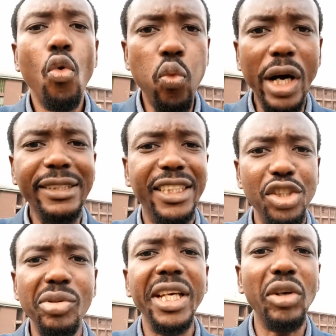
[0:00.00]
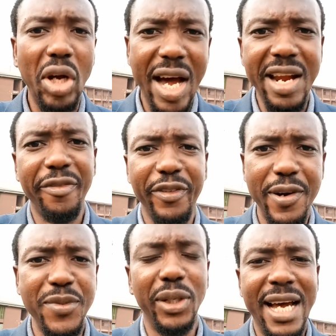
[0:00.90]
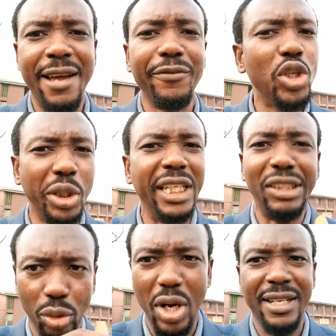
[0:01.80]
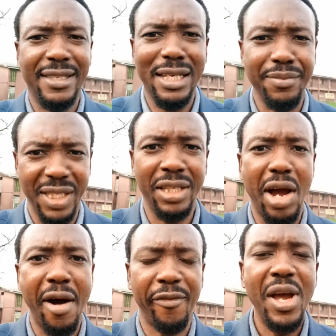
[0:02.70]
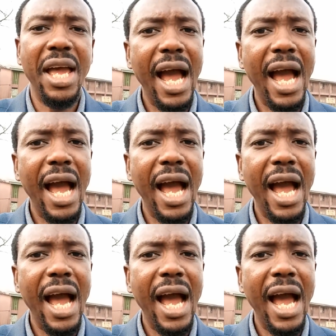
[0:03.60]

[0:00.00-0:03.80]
What do you need to cut off from your life? You need to cut something off.